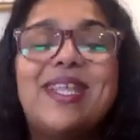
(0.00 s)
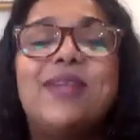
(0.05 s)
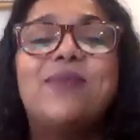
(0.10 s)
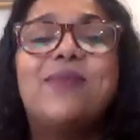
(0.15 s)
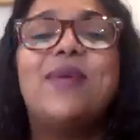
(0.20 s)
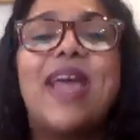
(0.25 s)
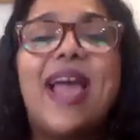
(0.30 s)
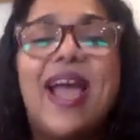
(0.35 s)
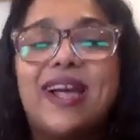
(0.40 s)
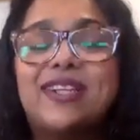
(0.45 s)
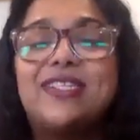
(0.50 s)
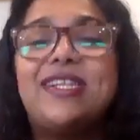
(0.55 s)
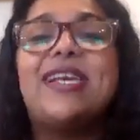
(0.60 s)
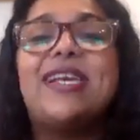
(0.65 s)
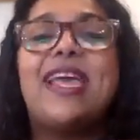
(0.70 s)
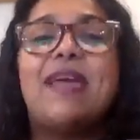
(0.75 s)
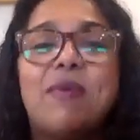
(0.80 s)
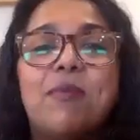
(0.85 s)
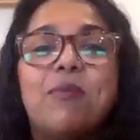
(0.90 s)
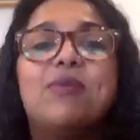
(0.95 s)
And then we
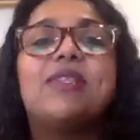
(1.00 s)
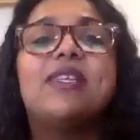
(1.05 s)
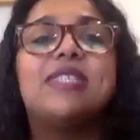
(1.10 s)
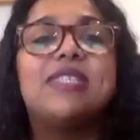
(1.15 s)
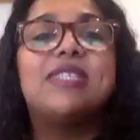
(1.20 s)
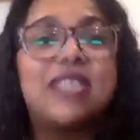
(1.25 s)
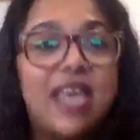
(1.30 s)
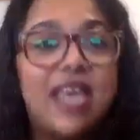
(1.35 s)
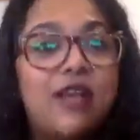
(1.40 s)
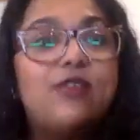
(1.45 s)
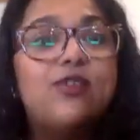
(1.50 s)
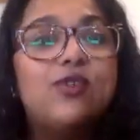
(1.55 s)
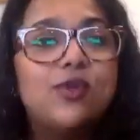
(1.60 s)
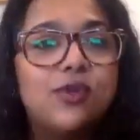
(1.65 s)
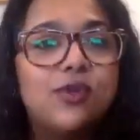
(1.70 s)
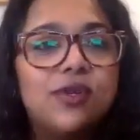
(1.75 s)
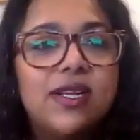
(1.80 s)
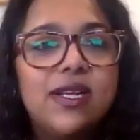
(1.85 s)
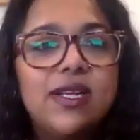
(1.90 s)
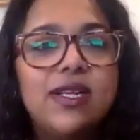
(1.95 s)
actually came up with a
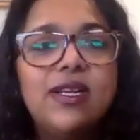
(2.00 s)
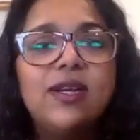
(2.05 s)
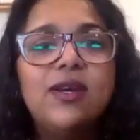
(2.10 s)
schedule